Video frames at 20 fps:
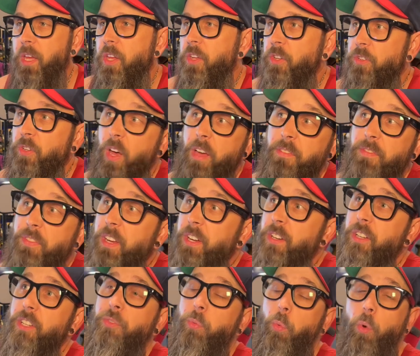so I figured
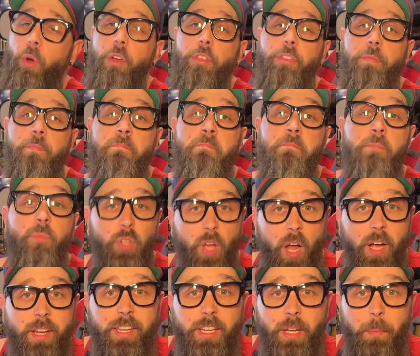it's worth
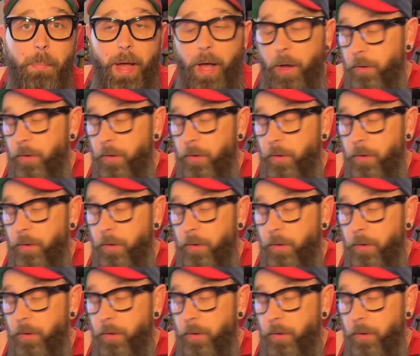talking about.